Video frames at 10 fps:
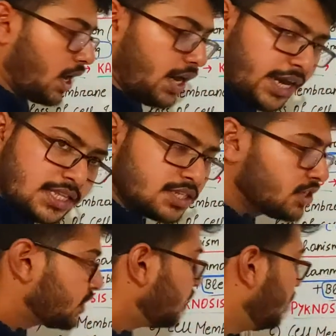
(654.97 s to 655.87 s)

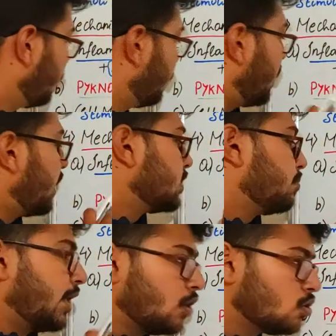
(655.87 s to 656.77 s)
condensation, that is
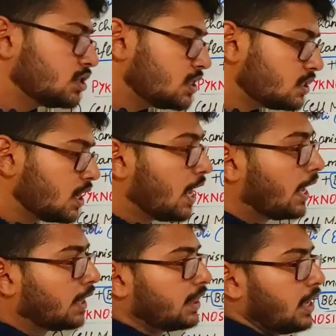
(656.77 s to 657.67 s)
pycnosis,
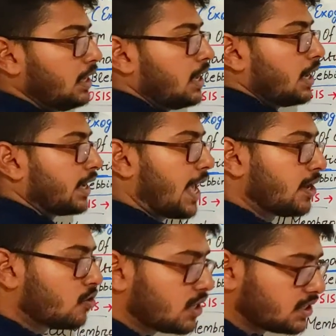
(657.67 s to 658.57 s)
then
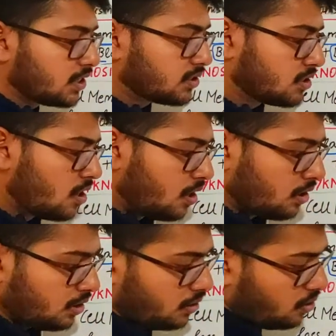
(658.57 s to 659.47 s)
karyolysis,
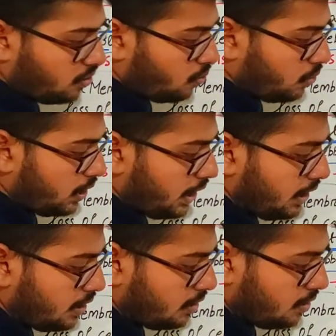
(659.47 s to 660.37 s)
the
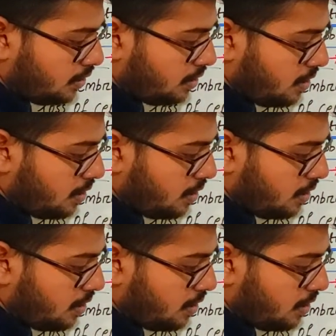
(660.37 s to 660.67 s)
only